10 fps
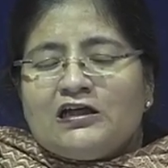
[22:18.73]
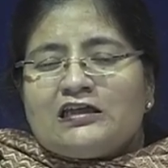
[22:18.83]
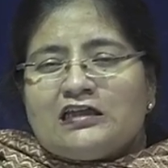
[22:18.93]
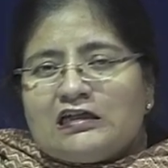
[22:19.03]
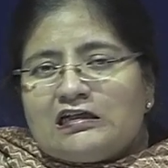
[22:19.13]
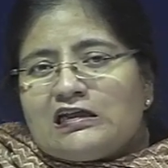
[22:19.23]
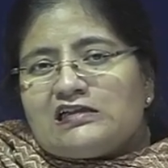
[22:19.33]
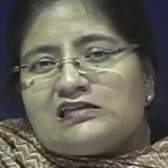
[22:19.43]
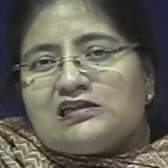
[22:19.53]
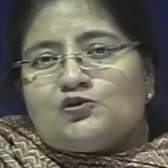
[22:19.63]
that tells
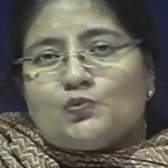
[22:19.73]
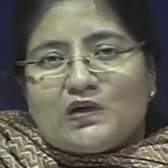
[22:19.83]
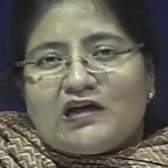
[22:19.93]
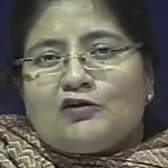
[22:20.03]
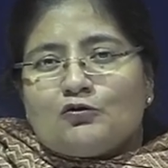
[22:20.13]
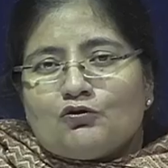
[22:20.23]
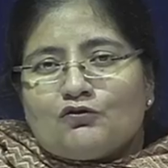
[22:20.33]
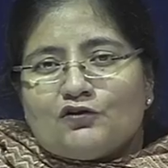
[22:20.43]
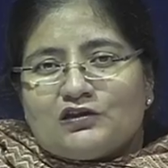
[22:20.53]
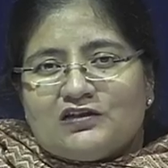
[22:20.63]
us where to look
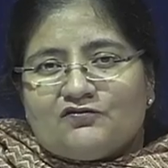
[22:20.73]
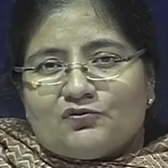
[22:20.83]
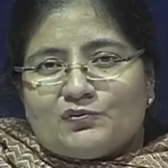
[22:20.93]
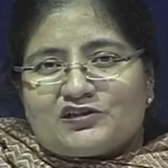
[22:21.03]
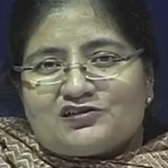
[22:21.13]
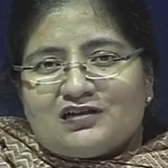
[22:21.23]
for the information,